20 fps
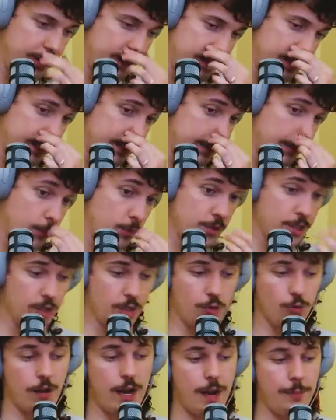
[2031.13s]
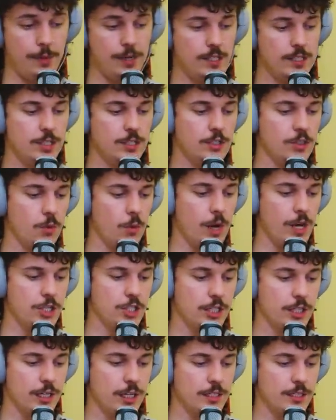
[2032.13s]
And it says, it was a crappy
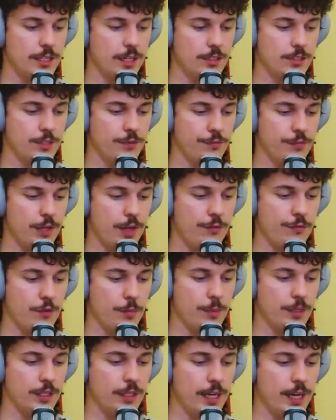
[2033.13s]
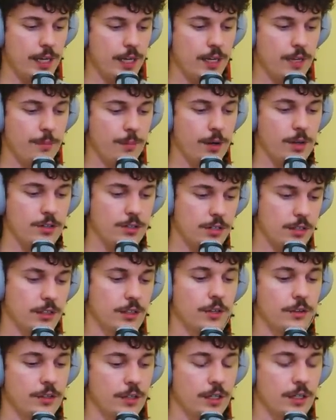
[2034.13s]
situation. A Delta flight from Atlanta to
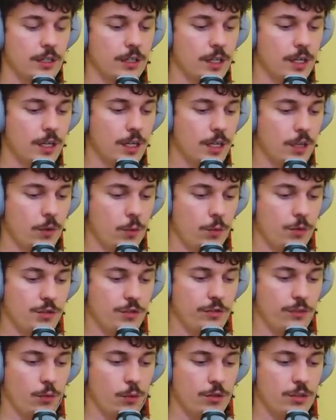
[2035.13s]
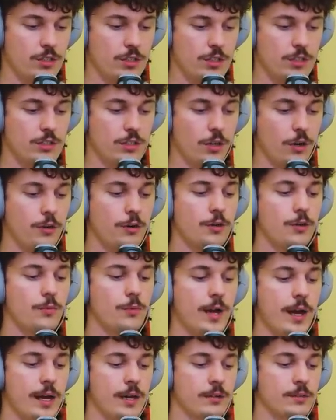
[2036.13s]
Barcelona was forced to turn
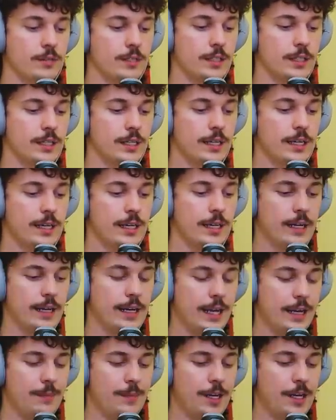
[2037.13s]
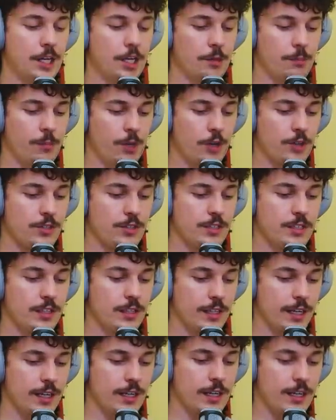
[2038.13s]
around and make an
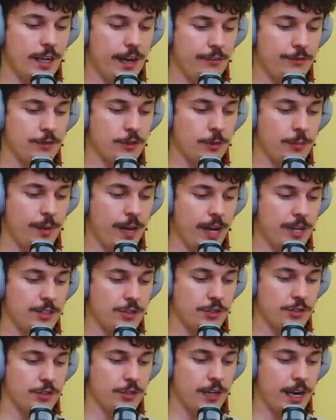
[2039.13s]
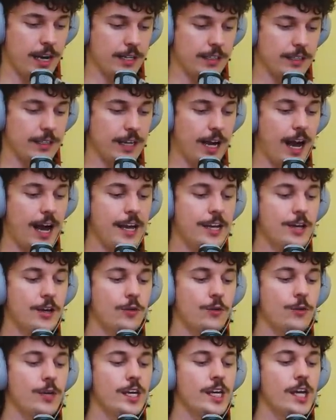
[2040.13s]
emergency landing after a passenger had
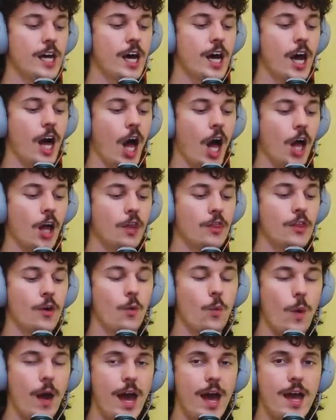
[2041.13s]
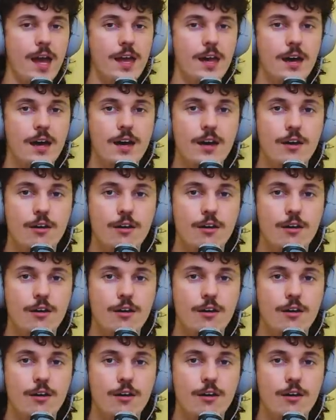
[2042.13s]
diarrhea all the way